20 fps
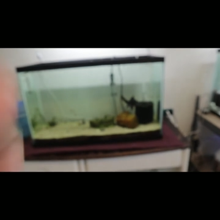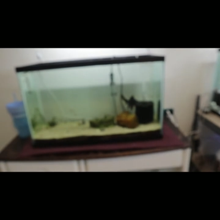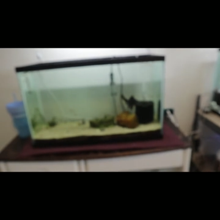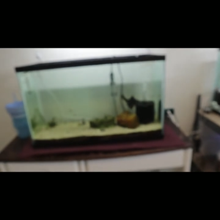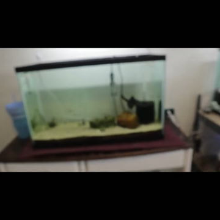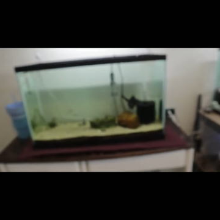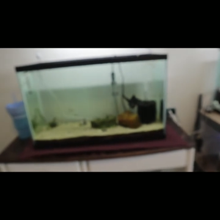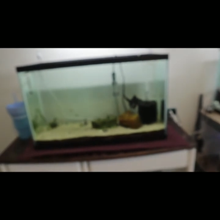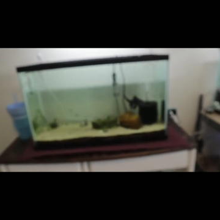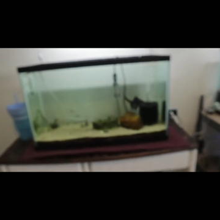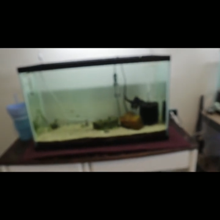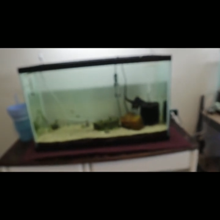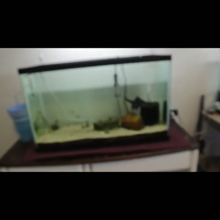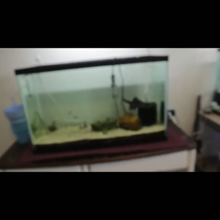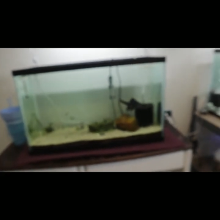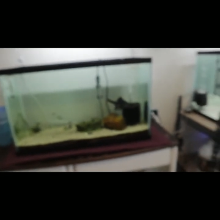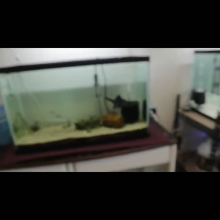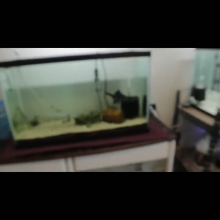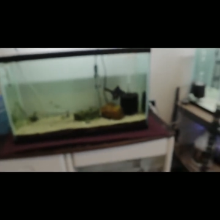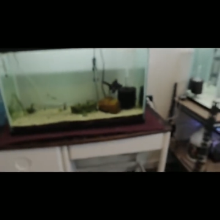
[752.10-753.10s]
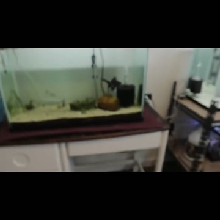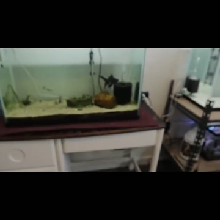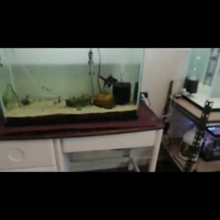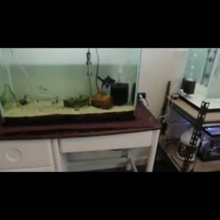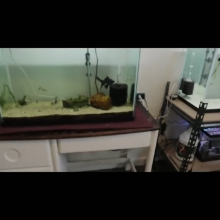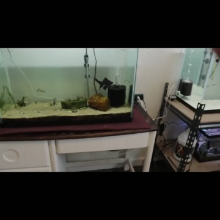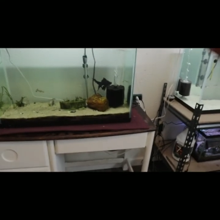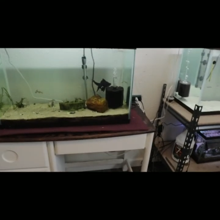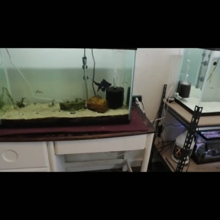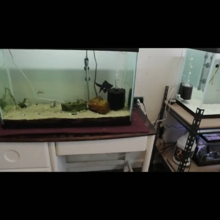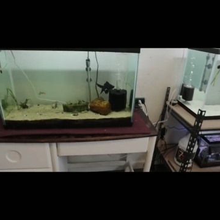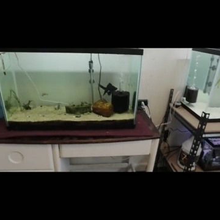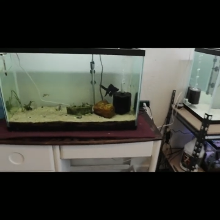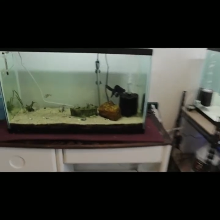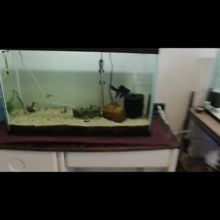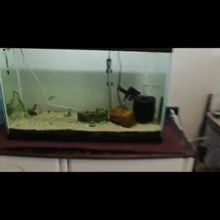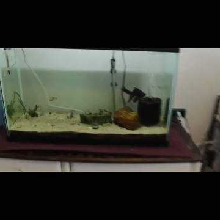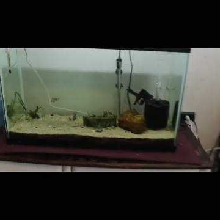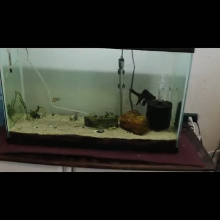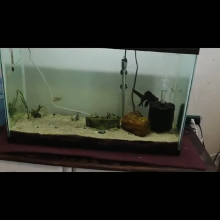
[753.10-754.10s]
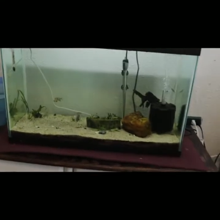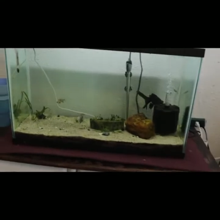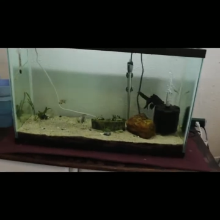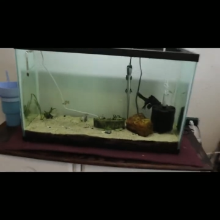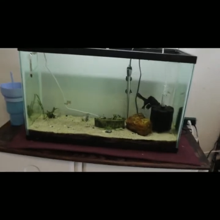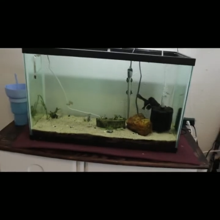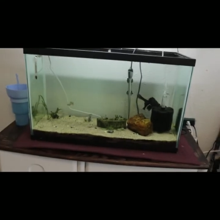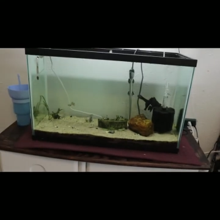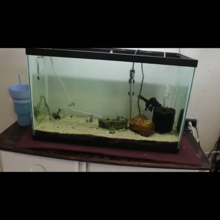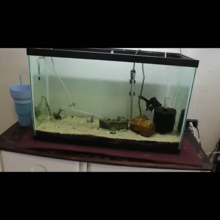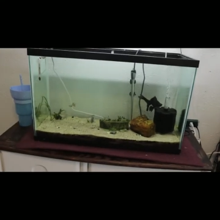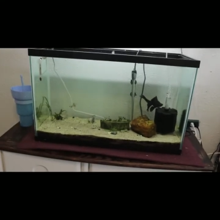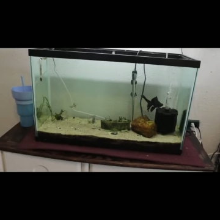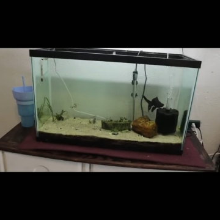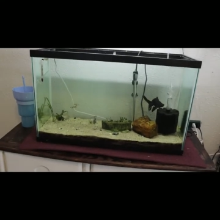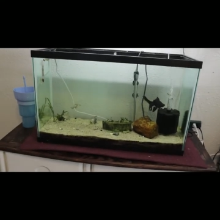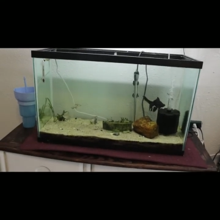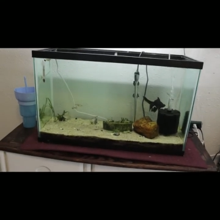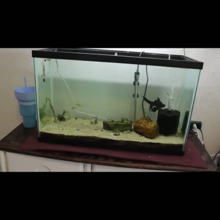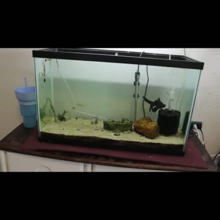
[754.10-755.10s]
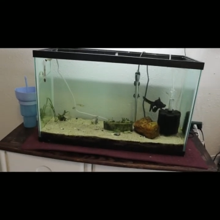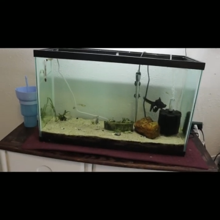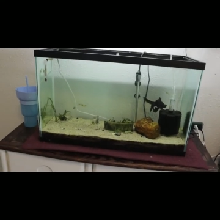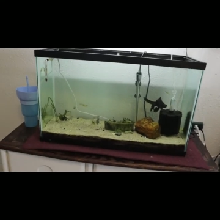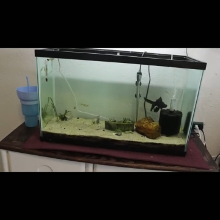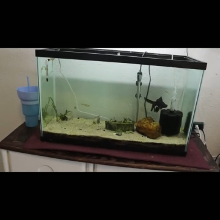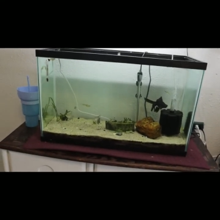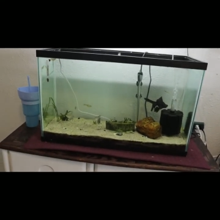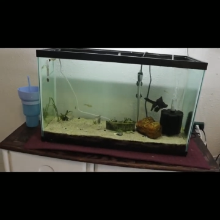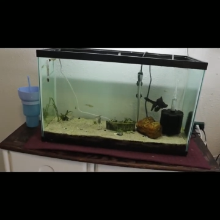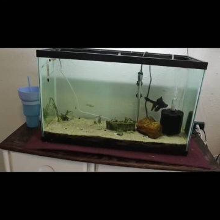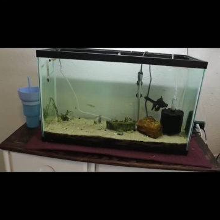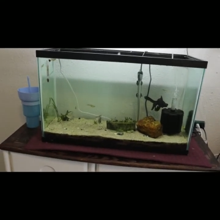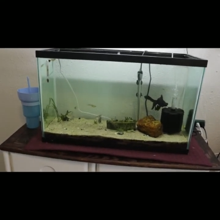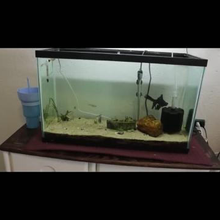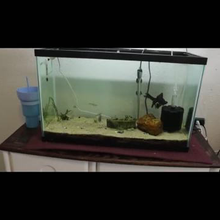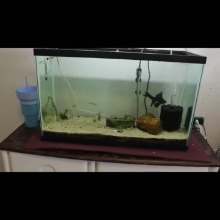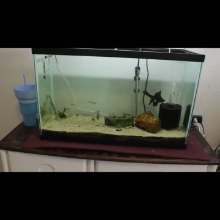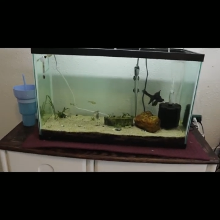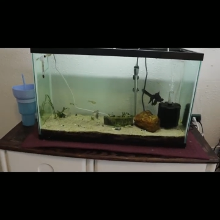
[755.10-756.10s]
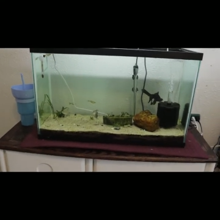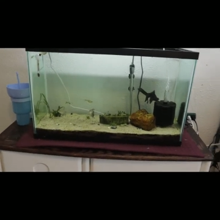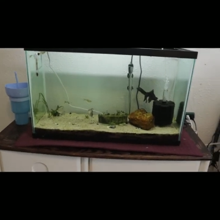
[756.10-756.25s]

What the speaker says: [unreadable: no face in view]